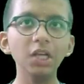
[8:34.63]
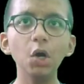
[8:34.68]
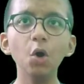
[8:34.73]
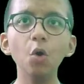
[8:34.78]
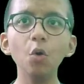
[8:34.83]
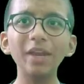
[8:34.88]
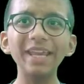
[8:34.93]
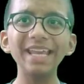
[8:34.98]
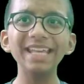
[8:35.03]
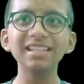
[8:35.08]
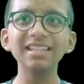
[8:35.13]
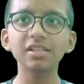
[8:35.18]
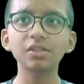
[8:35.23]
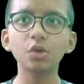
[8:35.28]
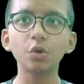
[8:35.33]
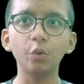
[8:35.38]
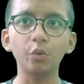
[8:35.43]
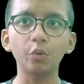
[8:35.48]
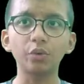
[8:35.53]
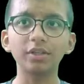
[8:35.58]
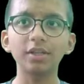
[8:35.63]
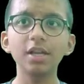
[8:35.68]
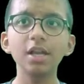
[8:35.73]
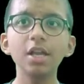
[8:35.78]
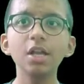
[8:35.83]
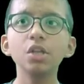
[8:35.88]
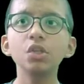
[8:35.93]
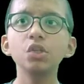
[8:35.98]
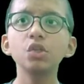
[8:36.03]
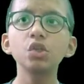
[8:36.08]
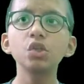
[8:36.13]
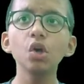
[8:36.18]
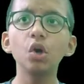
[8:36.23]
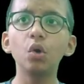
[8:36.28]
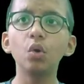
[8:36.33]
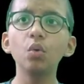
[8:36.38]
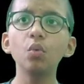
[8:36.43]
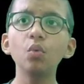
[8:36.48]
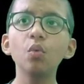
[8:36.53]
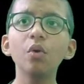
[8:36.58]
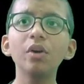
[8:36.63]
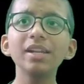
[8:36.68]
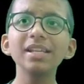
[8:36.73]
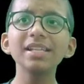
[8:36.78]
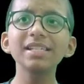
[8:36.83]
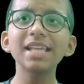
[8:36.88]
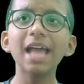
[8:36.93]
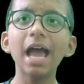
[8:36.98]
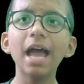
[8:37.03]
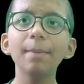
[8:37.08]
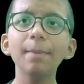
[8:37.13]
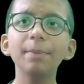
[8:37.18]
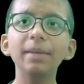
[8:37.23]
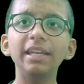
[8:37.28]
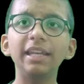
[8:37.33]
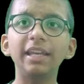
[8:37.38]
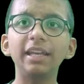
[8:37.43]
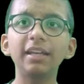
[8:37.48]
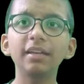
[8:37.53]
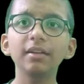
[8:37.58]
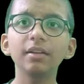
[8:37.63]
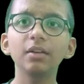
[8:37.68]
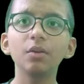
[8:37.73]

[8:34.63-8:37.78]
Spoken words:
Okay, in this code. So what is happening?